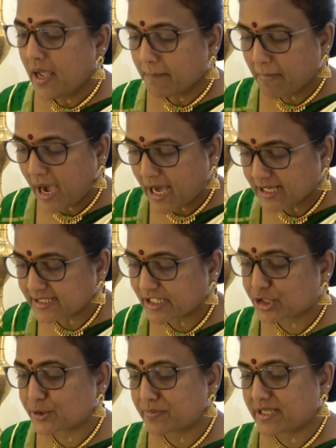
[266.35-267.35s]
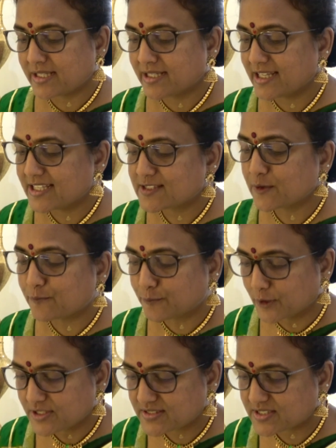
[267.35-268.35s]
Mahalakshmi is the
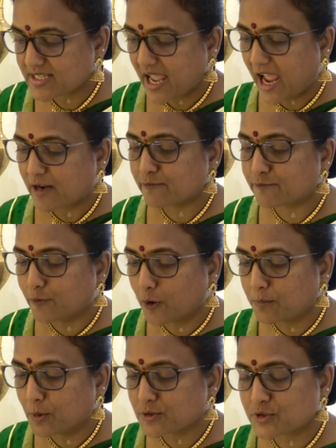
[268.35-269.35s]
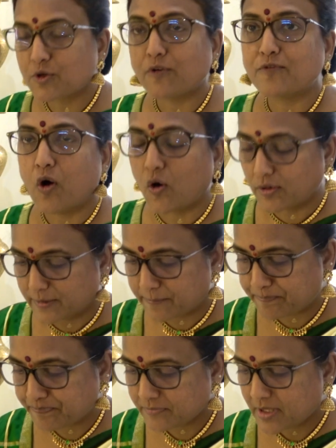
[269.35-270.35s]
first and foremost of all.
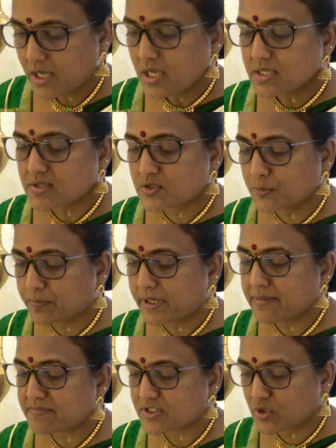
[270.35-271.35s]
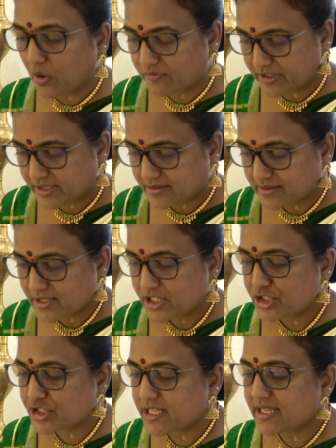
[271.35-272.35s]
Supreme Sovereign,
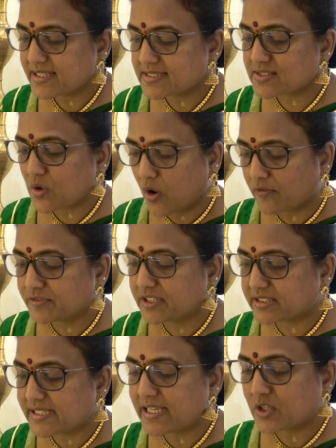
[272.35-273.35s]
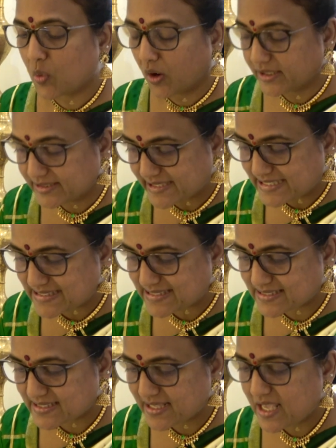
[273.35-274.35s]
she is of the three
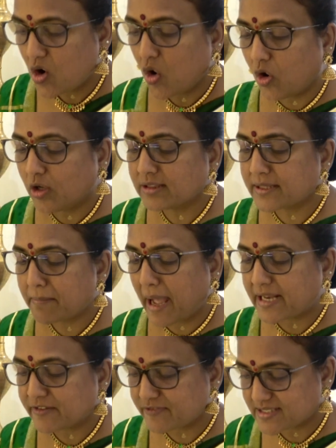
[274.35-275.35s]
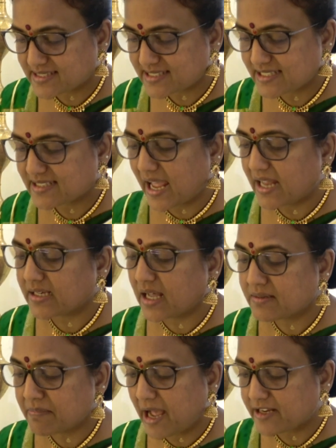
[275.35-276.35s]
qualities. All the manifested and
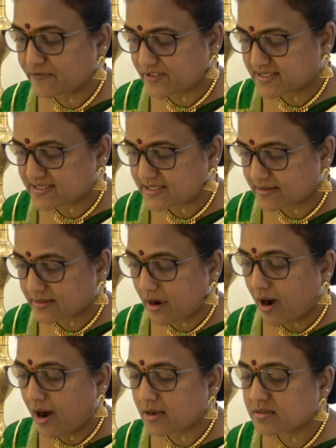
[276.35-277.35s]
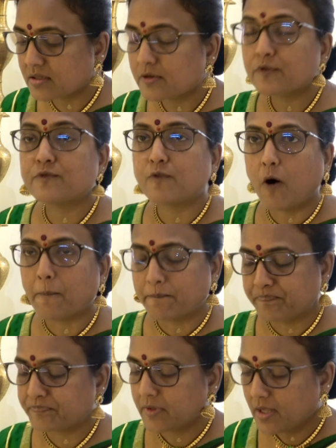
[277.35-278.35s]
unmanifested are her form.
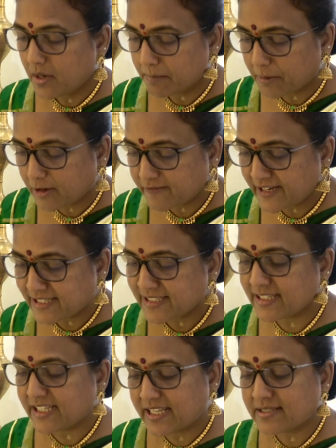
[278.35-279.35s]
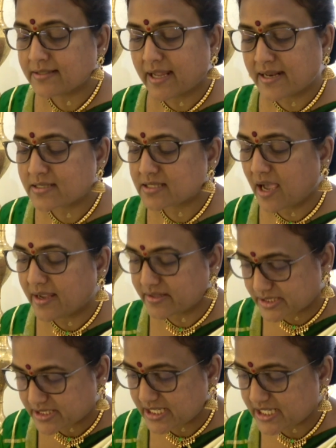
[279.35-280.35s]
Pervading in
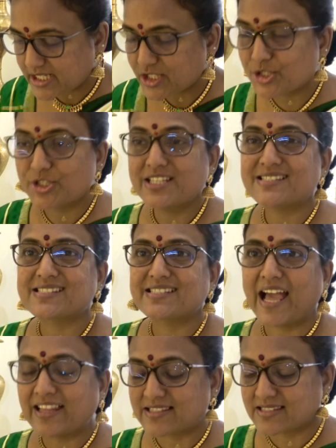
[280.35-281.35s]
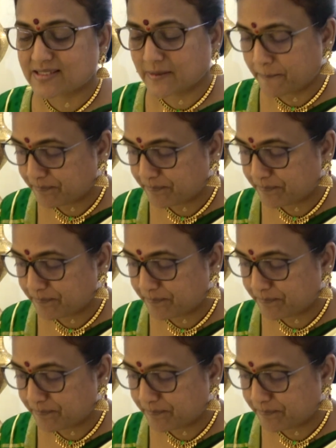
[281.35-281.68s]
entirety, she stands.